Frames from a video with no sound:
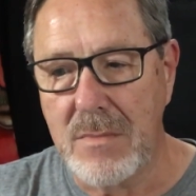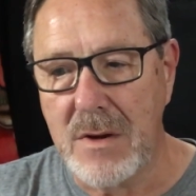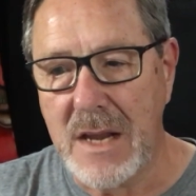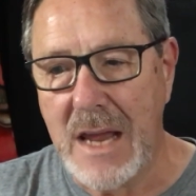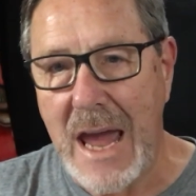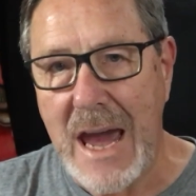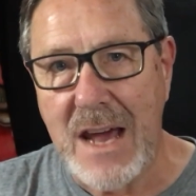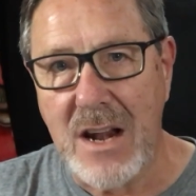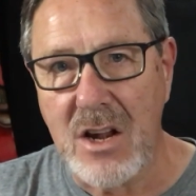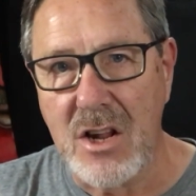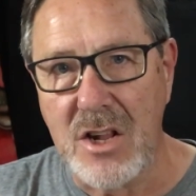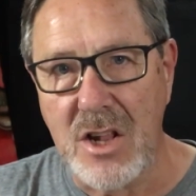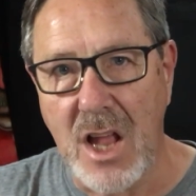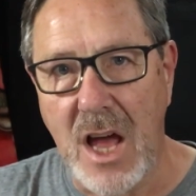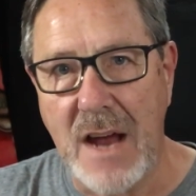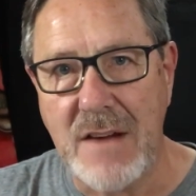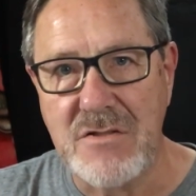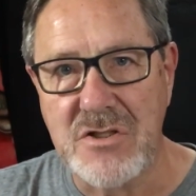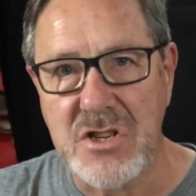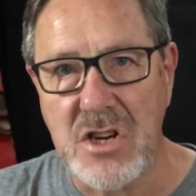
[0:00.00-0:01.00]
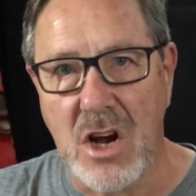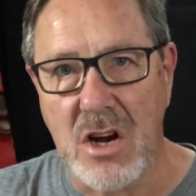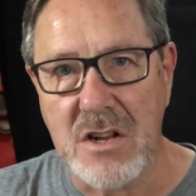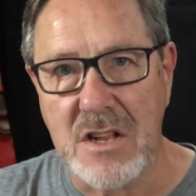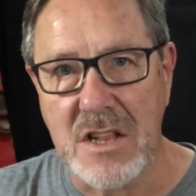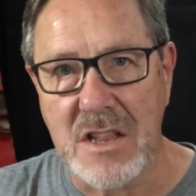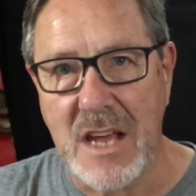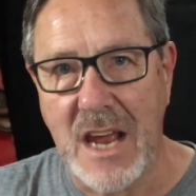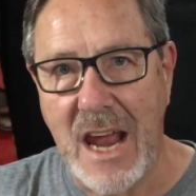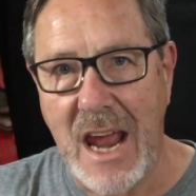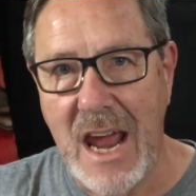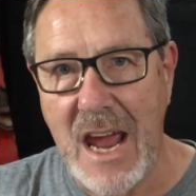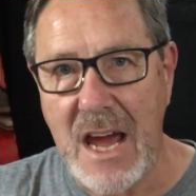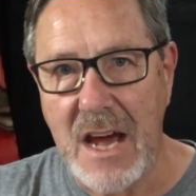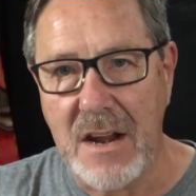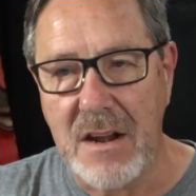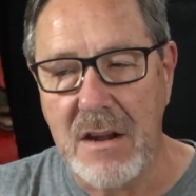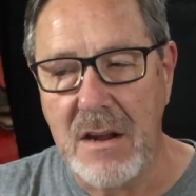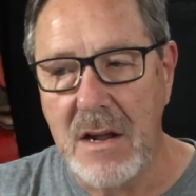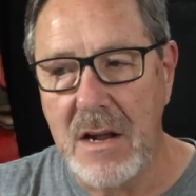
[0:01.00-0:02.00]
cattle and livestock that they
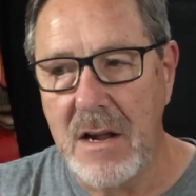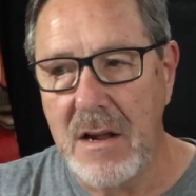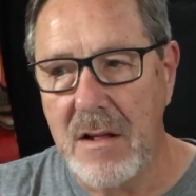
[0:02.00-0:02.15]
had.